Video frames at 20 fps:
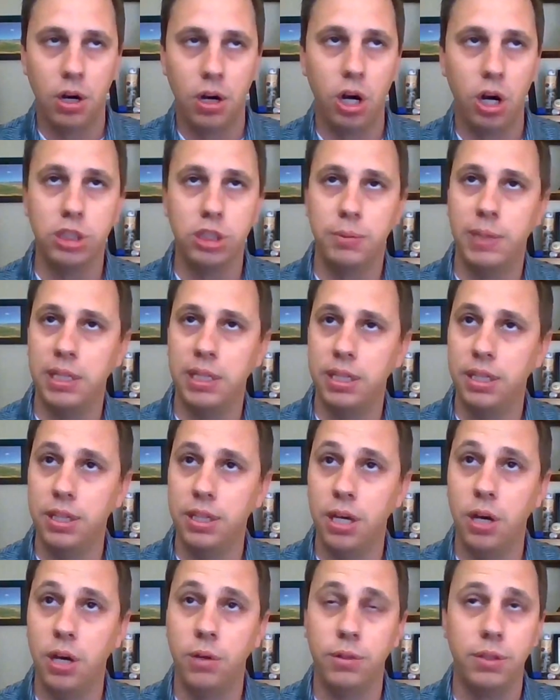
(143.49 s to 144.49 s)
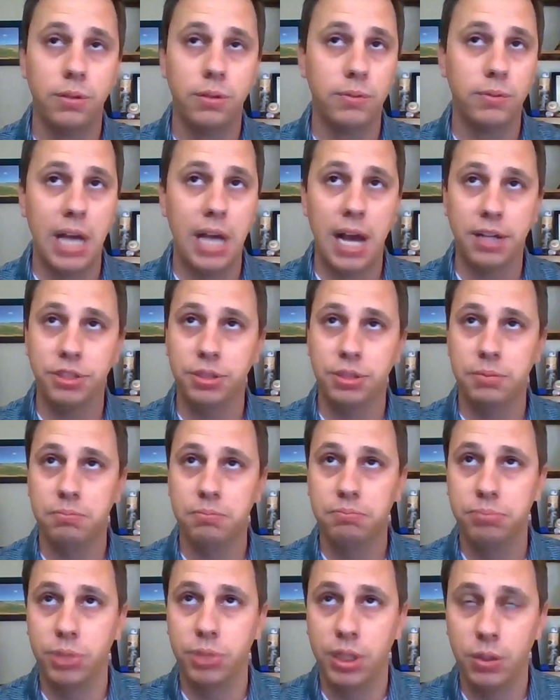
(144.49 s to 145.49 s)
Ultimately, though, the
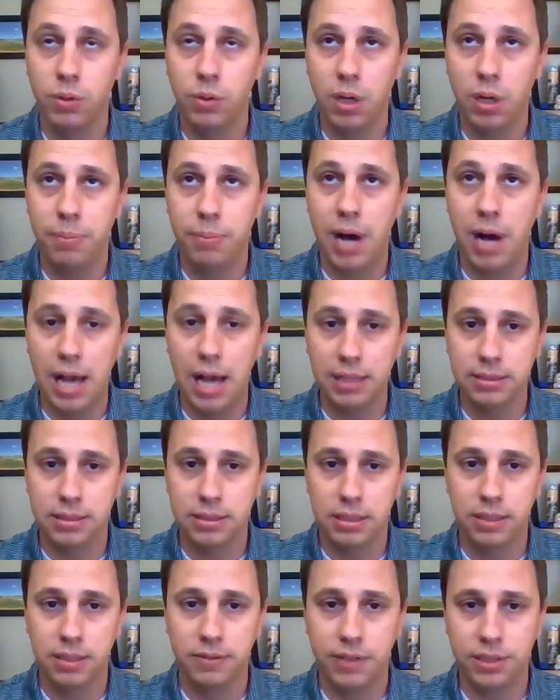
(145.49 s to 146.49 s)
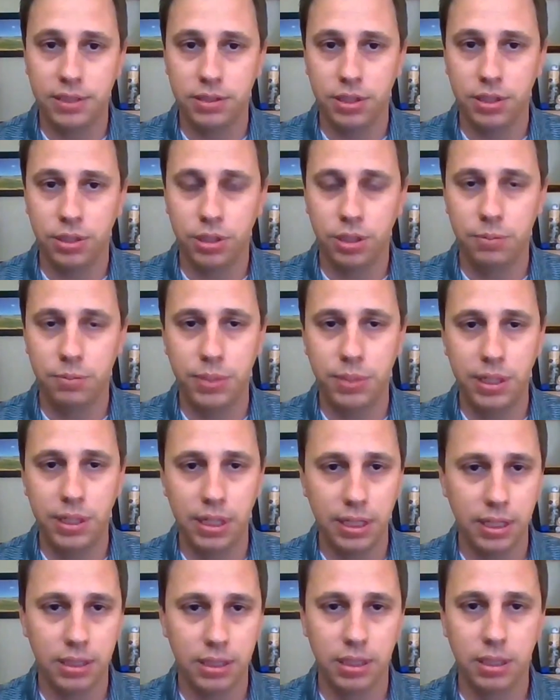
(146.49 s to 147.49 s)
reaction pretty well positive as it could
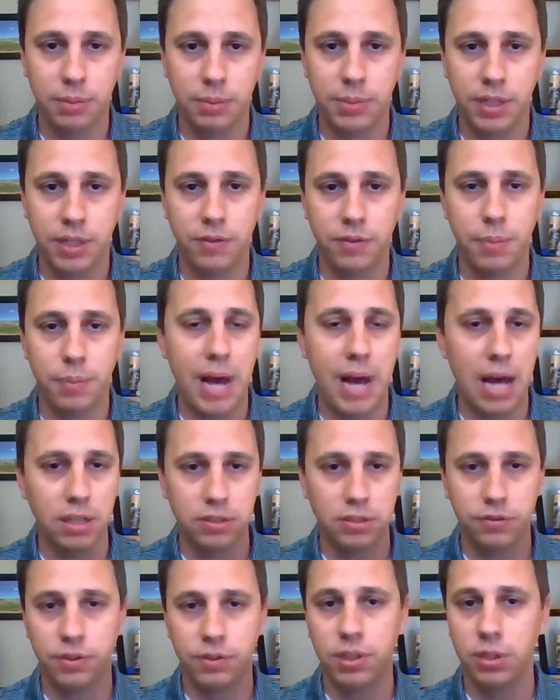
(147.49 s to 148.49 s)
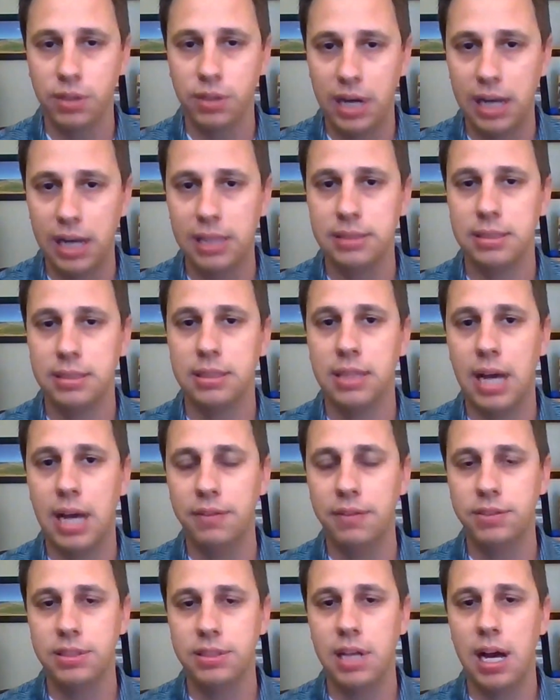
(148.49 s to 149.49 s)
be, a little bit of a bounce for the grains and
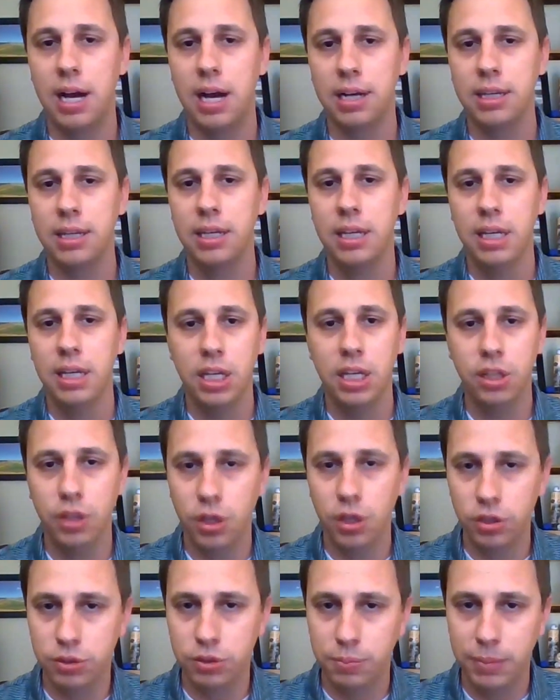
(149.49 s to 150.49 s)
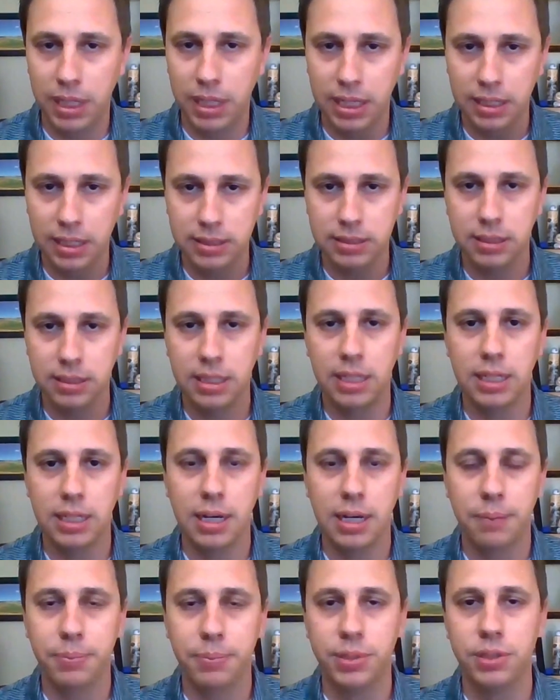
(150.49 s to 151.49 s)
livestock in those minutes
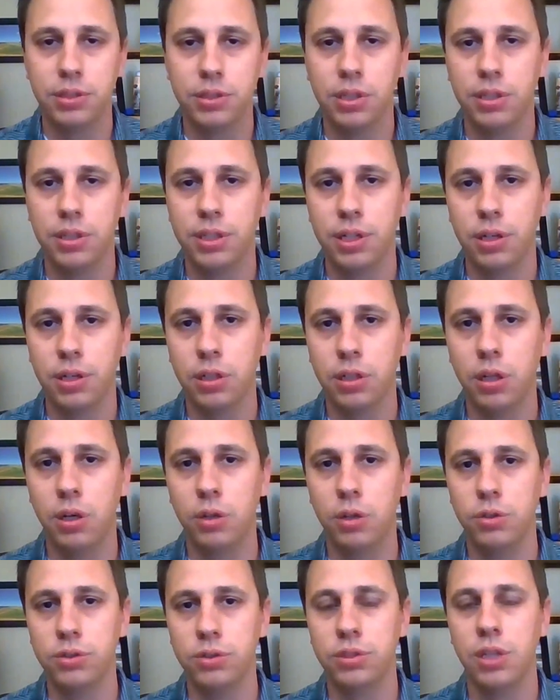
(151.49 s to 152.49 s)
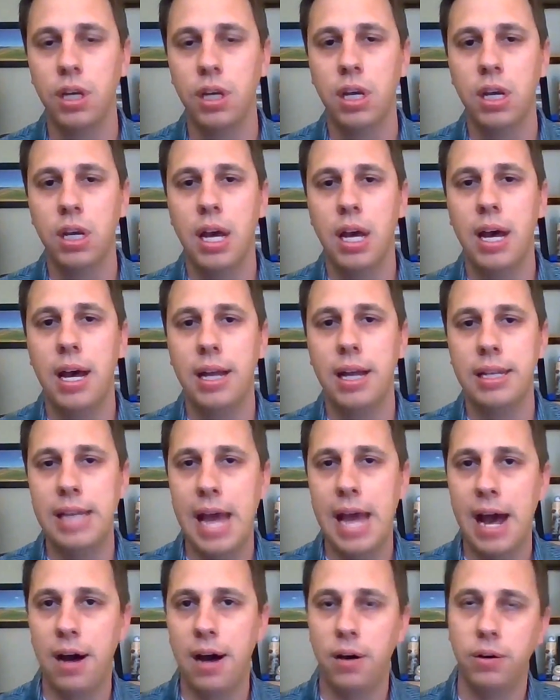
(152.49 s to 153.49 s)
leading up until their close.
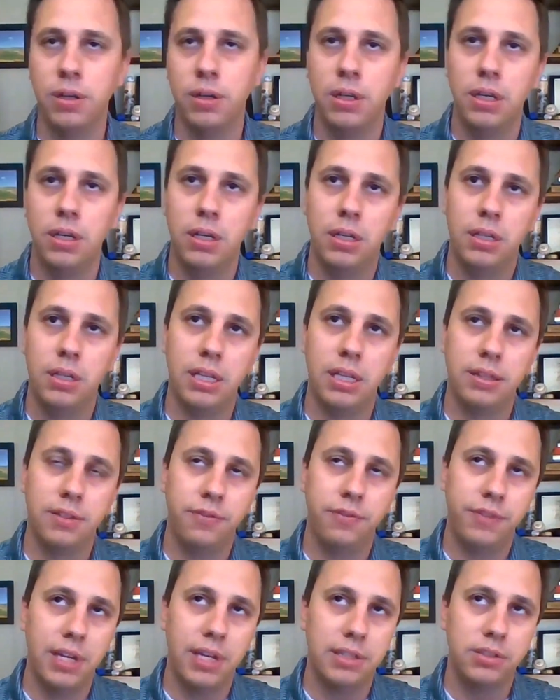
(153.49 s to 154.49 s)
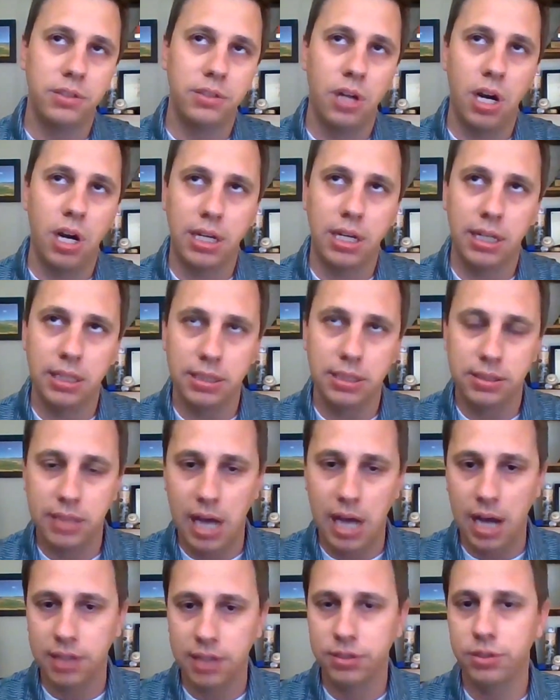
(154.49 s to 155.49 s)
Now that the Fed's talking, the
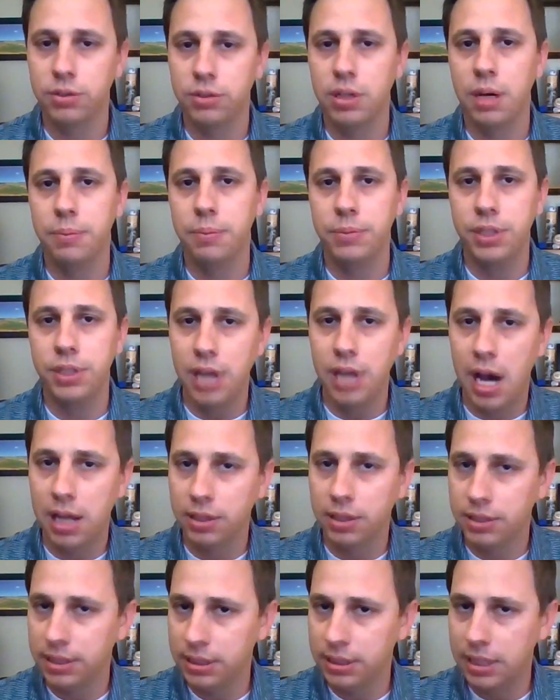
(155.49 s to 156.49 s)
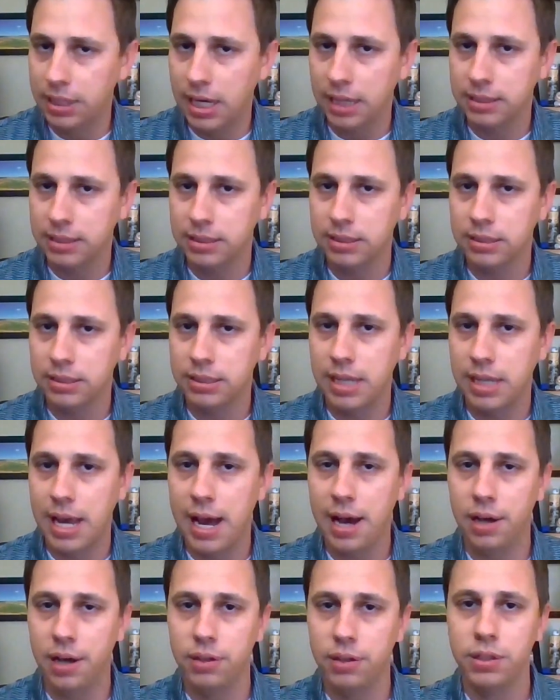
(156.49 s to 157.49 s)
stocks are up, the dollar index is
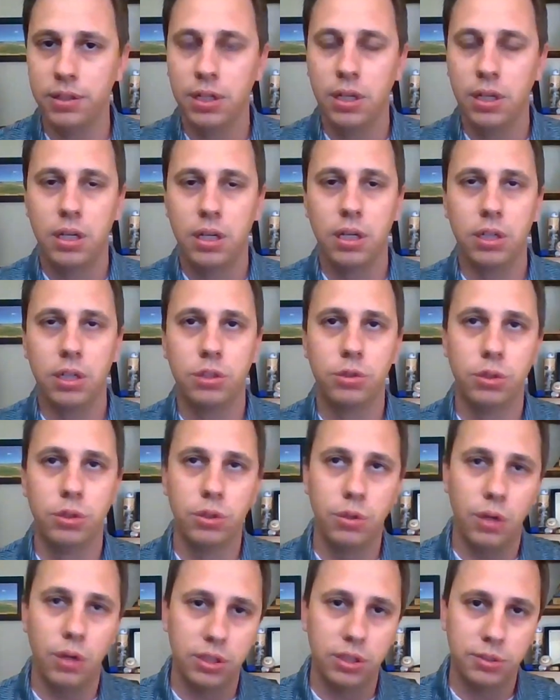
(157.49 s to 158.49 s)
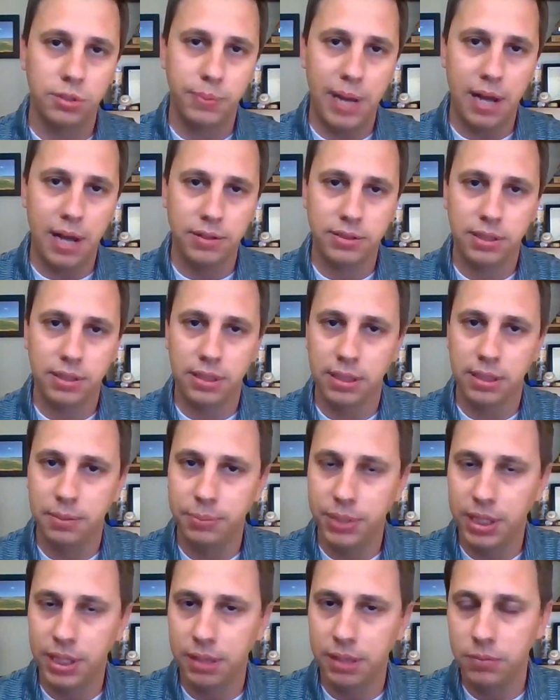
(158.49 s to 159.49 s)
down, crude oil's bouncing a
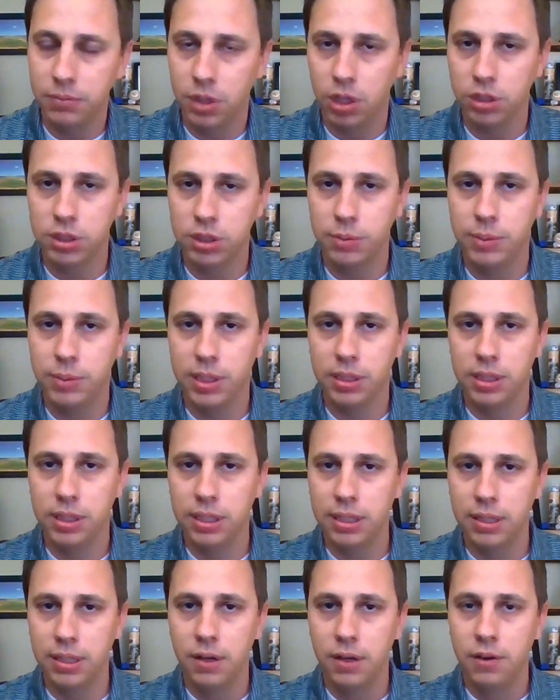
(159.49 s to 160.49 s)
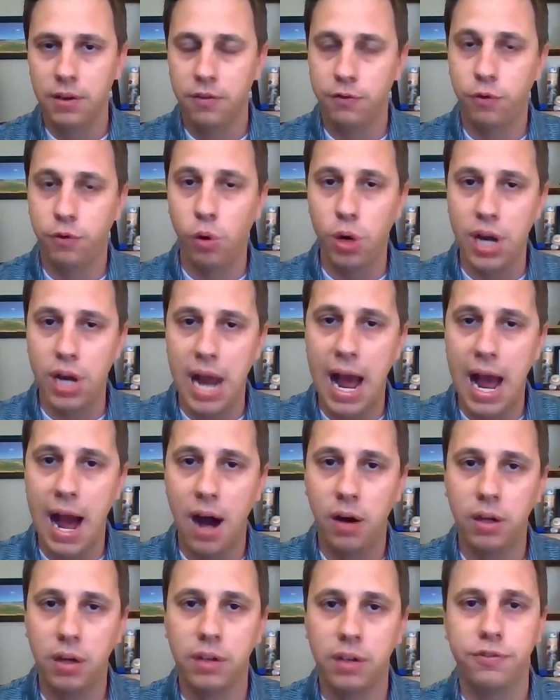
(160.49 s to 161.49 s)
bit. Ultimately, for
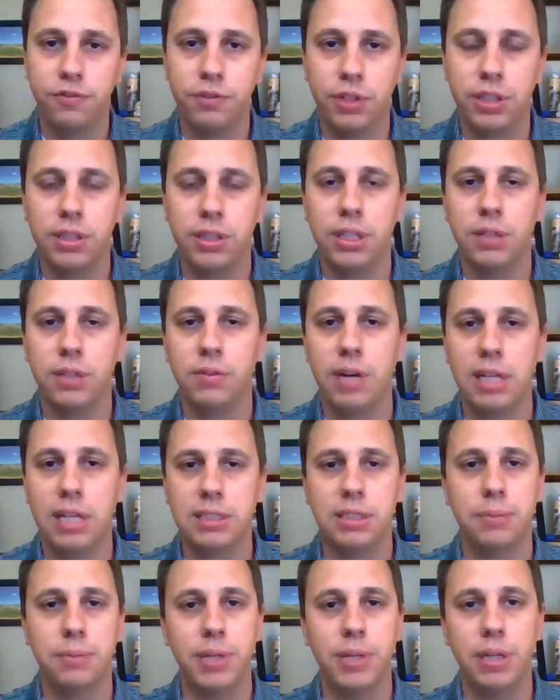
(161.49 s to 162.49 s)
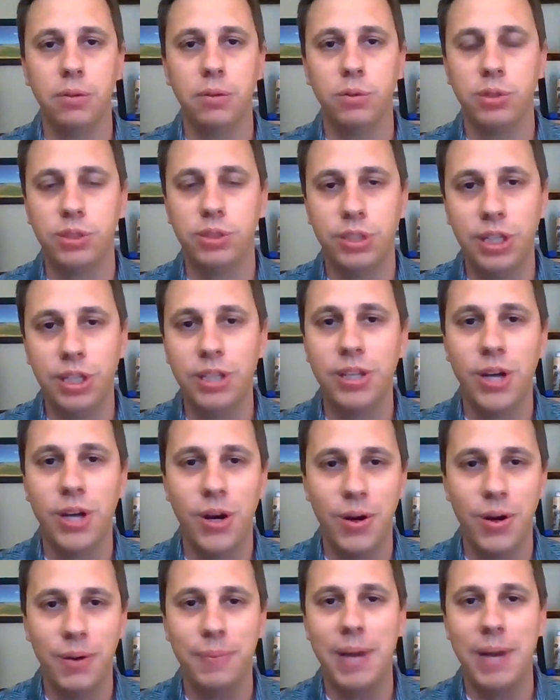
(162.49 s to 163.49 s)
now, a friendly recipe. We'll see,
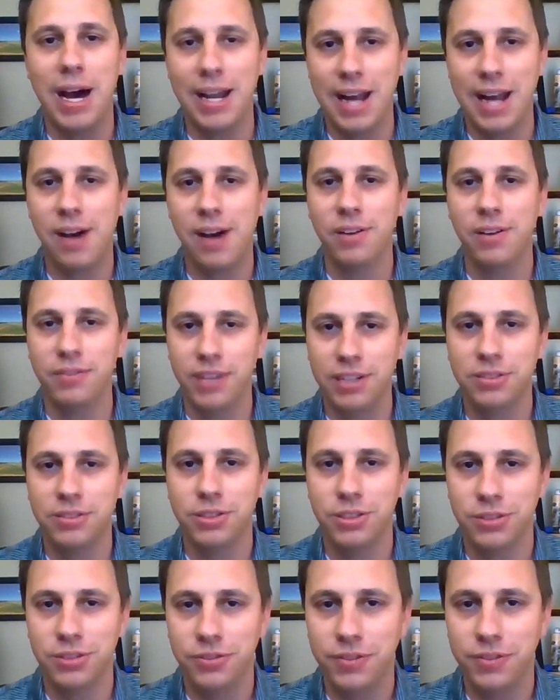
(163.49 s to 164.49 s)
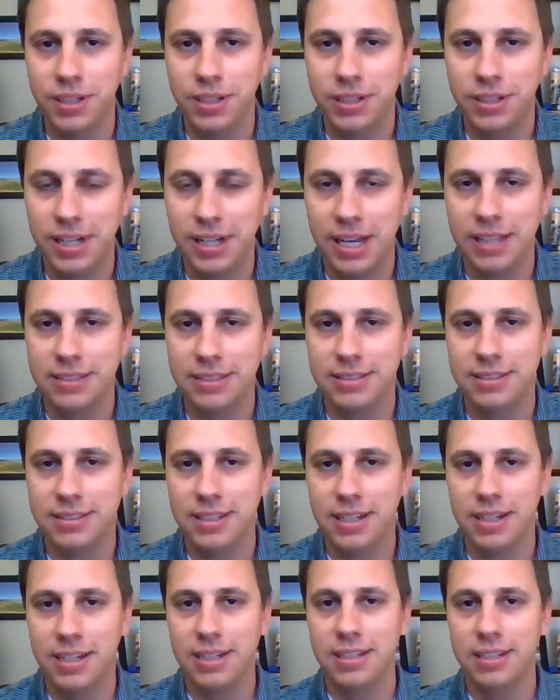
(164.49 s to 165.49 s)
though, about how investors feel as
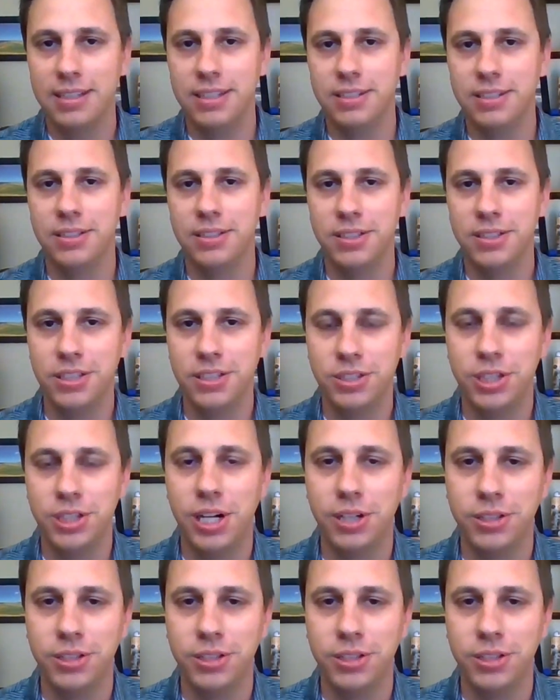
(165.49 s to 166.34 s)
the chair